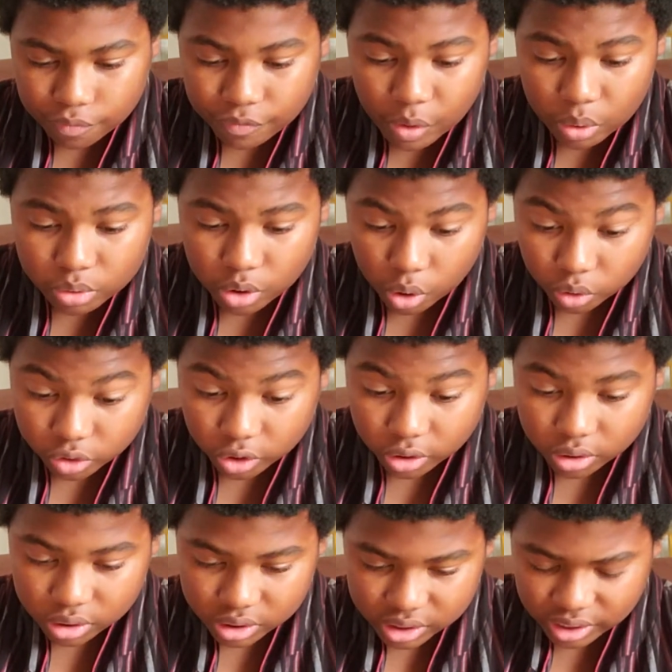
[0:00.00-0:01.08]
Phone holder,
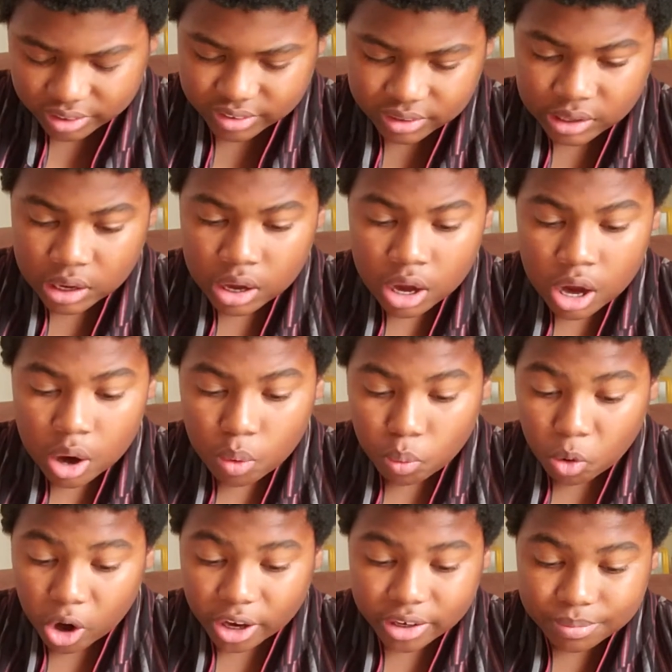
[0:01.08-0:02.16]
yes,
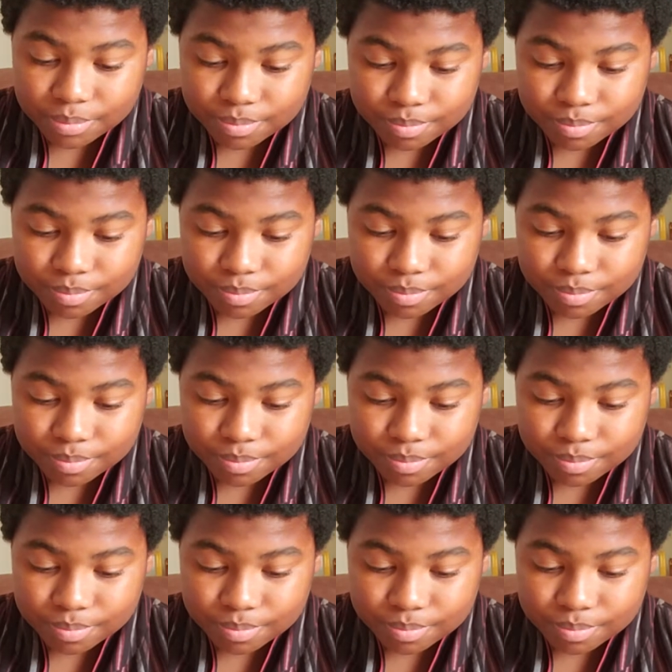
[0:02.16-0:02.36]
one.